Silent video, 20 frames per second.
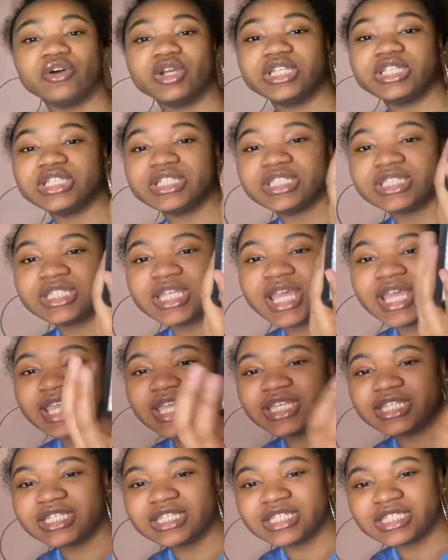it just
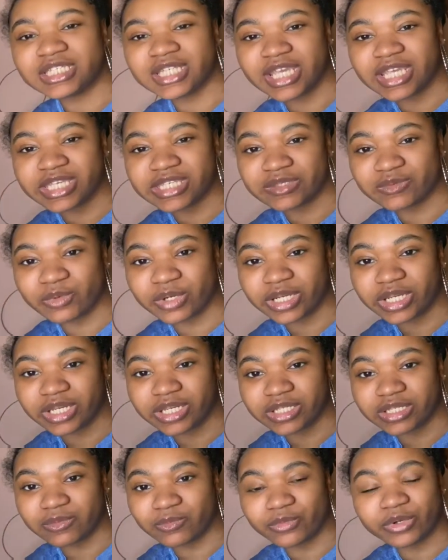it just says what
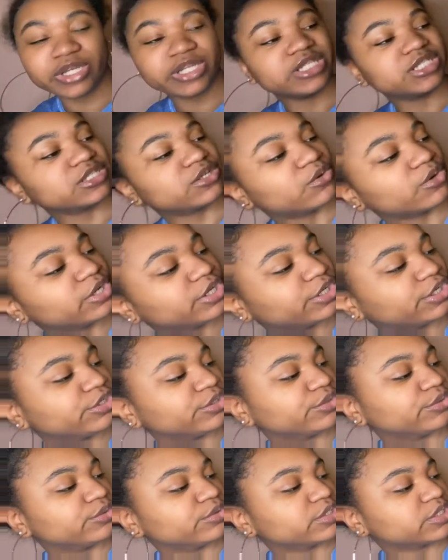it what it's gonna
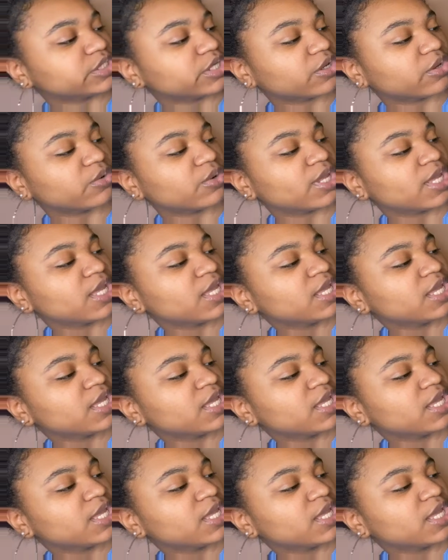do so